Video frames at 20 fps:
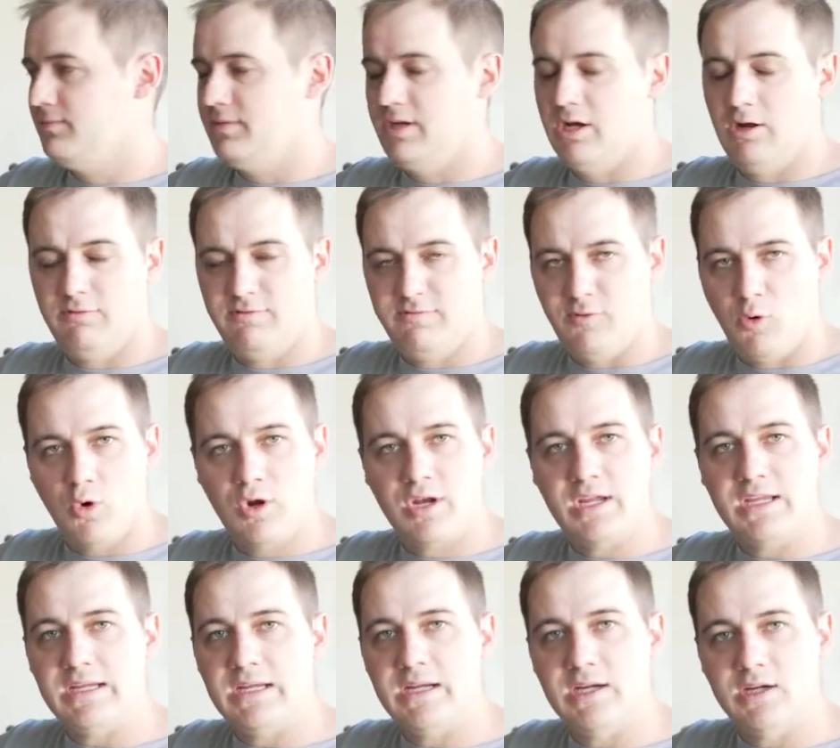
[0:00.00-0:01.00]
you know, 40
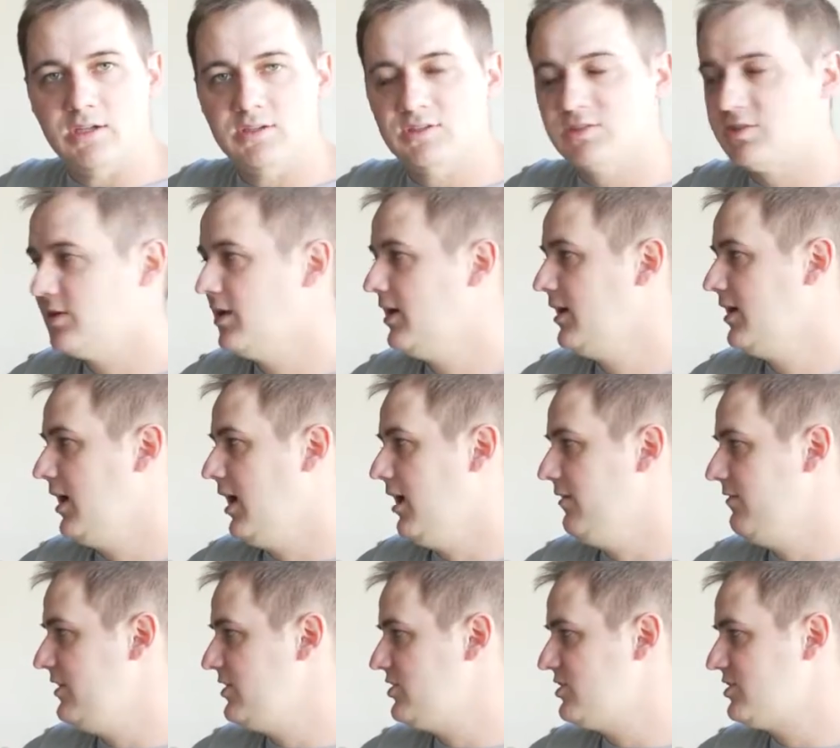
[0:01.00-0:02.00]
years
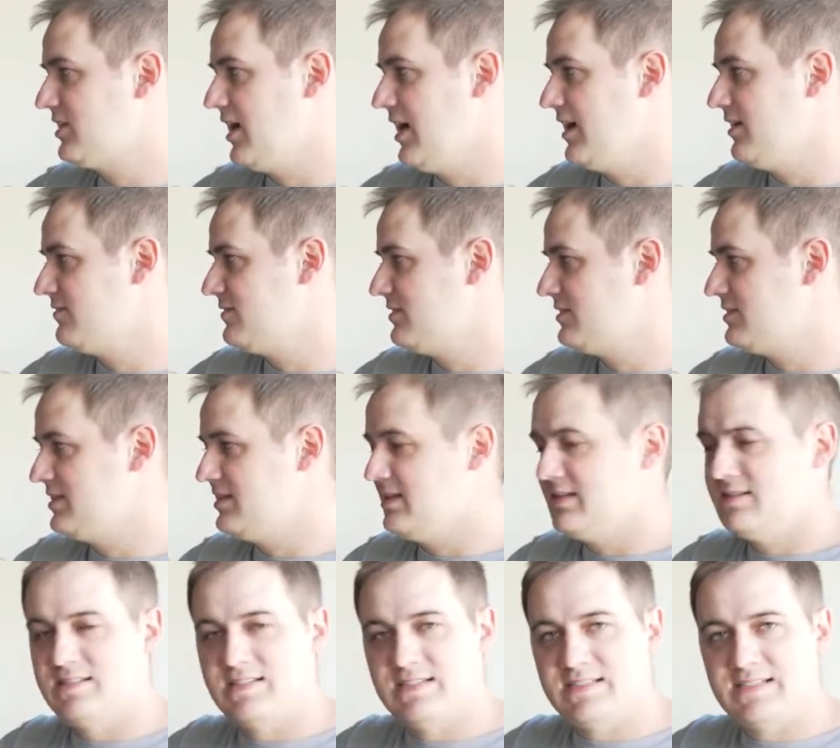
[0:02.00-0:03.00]
of it just kind of
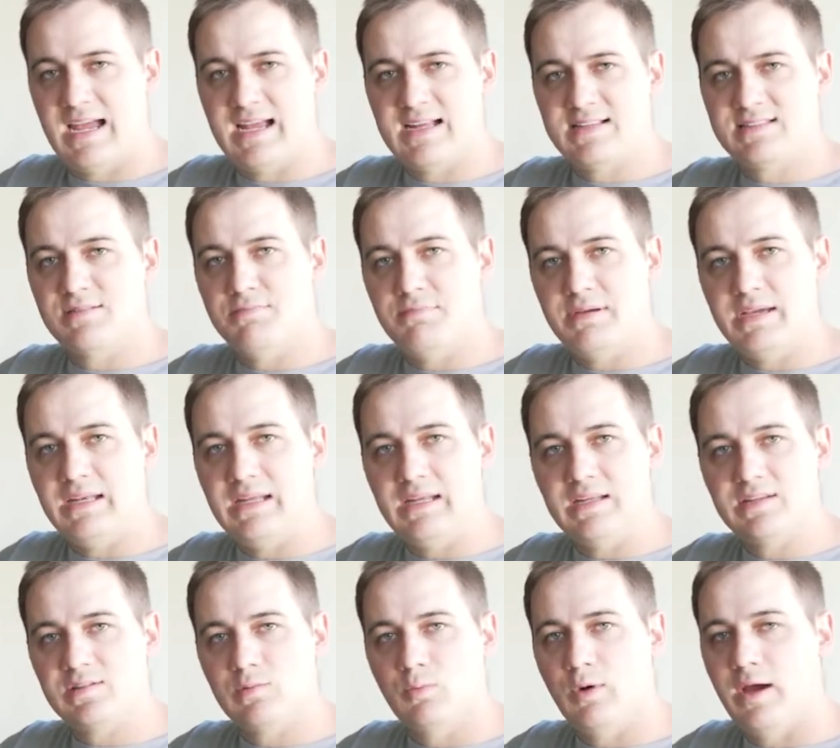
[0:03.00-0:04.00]
taking some
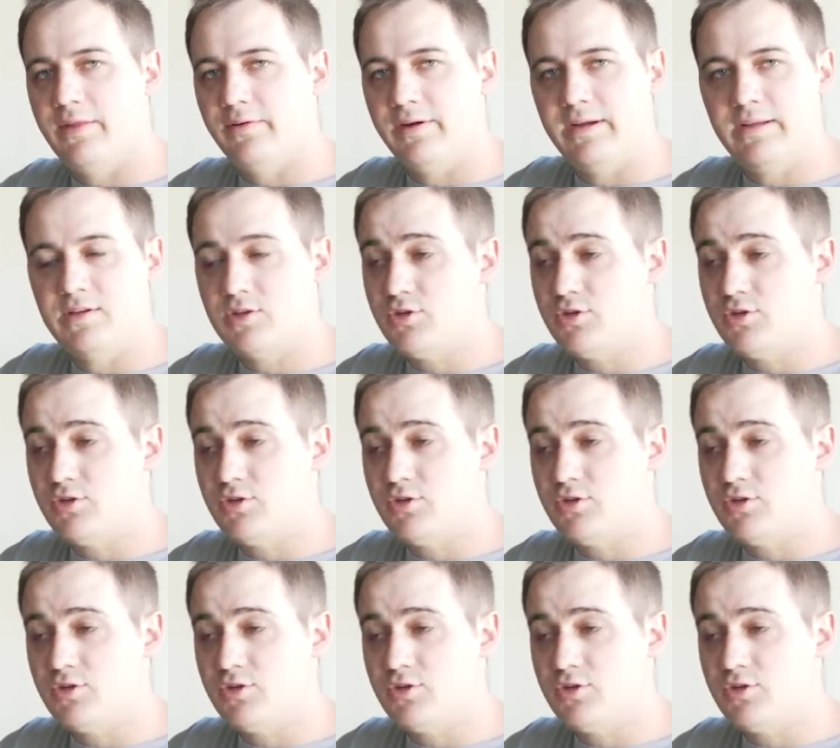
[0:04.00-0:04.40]
beating and some weathering.